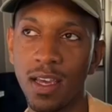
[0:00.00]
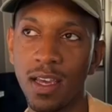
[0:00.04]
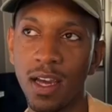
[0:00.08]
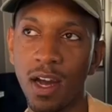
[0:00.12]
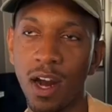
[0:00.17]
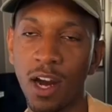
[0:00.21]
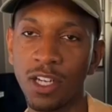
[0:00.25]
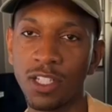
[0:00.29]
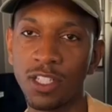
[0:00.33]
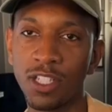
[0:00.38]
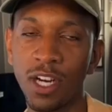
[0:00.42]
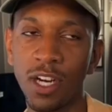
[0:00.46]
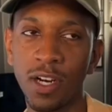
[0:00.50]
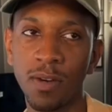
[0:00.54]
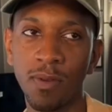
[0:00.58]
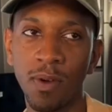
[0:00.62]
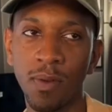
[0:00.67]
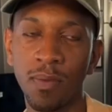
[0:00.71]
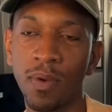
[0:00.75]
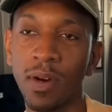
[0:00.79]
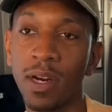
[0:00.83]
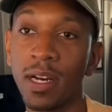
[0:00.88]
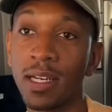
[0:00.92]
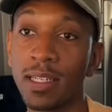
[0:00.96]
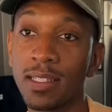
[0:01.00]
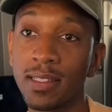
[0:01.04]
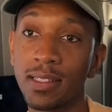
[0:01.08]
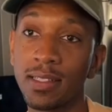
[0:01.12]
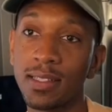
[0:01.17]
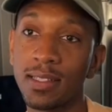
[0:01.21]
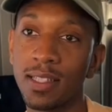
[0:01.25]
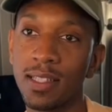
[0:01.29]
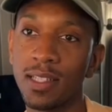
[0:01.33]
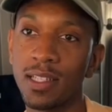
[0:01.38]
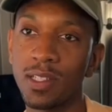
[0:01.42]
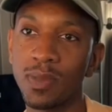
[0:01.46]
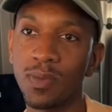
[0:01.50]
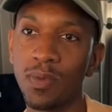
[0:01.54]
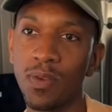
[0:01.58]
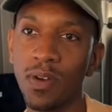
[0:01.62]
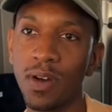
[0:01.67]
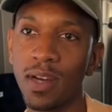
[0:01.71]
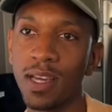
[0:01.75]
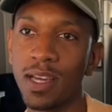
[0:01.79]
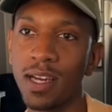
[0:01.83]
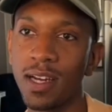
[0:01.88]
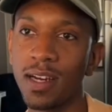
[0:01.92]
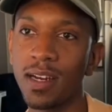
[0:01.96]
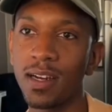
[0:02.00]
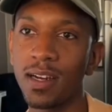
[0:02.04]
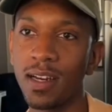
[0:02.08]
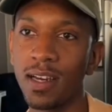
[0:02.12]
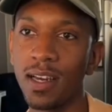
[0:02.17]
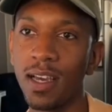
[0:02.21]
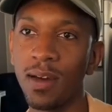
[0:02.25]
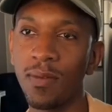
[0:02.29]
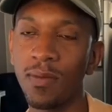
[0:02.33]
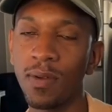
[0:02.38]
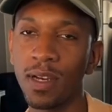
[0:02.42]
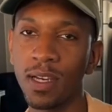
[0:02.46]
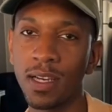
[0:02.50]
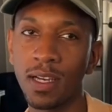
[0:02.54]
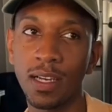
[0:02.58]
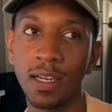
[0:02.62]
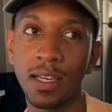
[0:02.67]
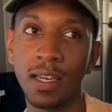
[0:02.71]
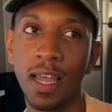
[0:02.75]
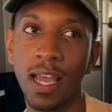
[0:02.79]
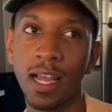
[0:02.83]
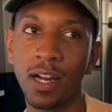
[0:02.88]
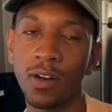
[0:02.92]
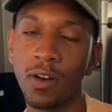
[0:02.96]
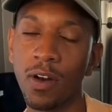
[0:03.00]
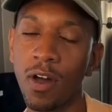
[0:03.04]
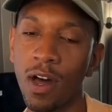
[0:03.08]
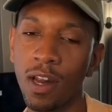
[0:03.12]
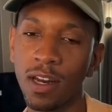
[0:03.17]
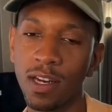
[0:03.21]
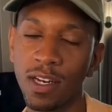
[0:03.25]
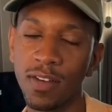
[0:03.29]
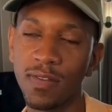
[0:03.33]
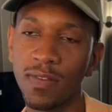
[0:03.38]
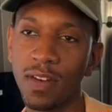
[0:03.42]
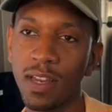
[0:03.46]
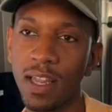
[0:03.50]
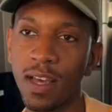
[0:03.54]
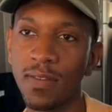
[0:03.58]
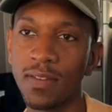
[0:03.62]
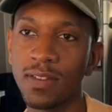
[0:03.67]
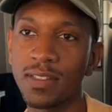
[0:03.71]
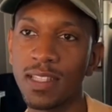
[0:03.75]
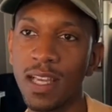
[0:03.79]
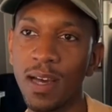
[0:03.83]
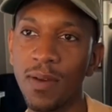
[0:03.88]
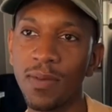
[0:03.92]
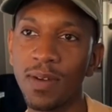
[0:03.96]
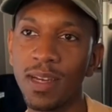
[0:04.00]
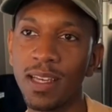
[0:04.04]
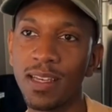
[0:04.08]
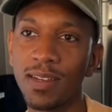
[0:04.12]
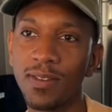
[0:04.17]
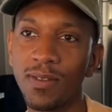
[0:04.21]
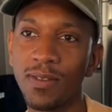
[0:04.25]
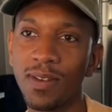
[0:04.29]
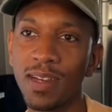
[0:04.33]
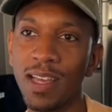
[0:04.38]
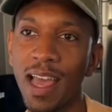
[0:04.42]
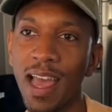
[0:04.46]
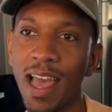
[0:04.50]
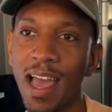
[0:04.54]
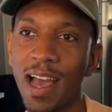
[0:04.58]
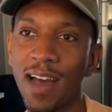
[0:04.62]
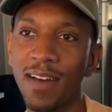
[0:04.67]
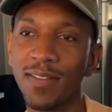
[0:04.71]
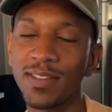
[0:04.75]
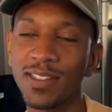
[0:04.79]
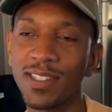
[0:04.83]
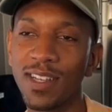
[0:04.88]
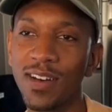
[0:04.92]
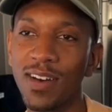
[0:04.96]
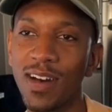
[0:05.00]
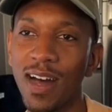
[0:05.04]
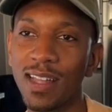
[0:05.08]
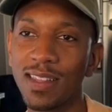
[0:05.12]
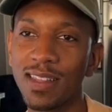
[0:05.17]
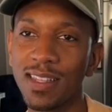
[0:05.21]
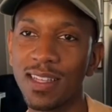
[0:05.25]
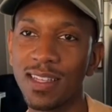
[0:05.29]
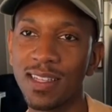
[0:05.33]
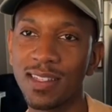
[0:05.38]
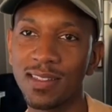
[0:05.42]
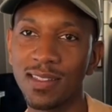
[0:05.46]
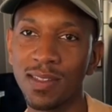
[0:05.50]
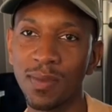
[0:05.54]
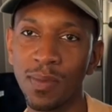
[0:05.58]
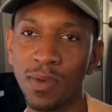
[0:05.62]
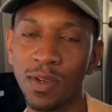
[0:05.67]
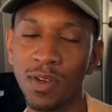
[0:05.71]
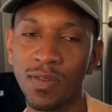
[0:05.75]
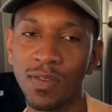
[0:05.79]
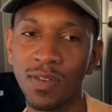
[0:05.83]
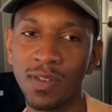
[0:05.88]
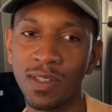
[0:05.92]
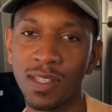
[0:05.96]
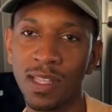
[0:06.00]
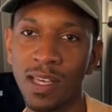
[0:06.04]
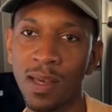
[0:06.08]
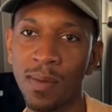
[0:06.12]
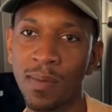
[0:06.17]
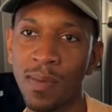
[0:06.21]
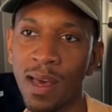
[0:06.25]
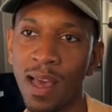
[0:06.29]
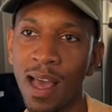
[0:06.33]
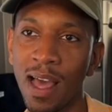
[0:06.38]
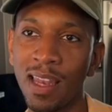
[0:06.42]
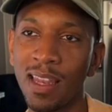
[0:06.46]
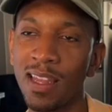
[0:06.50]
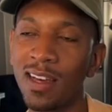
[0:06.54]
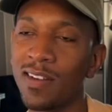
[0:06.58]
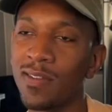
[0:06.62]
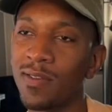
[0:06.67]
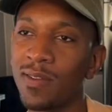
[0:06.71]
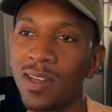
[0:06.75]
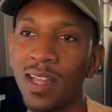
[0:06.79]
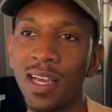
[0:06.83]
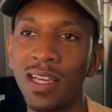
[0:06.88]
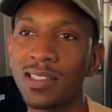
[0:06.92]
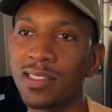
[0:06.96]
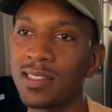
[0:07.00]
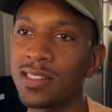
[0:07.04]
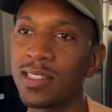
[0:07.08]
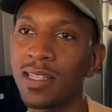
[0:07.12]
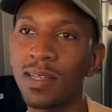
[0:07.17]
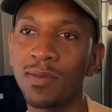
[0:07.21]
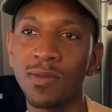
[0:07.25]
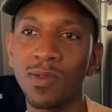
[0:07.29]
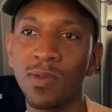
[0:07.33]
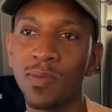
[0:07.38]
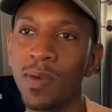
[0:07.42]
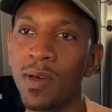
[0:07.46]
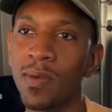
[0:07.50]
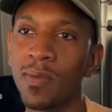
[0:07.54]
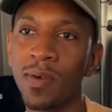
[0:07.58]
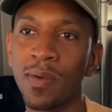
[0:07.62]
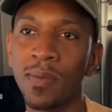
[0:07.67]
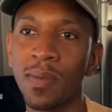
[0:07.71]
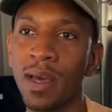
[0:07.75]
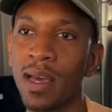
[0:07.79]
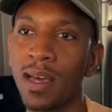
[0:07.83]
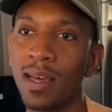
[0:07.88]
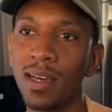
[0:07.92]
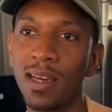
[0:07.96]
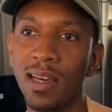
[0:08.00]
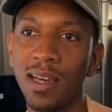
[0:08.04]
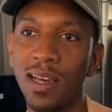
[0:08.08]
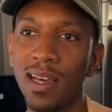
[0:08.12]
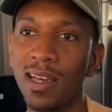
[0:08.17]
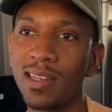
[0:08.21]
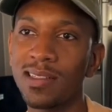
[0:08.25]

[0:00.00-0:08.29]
our journey would bring us to this point here. and we can connect on all the different levels that we have. So I think it's a beautiful thing, man. I love relationships with people, man. It's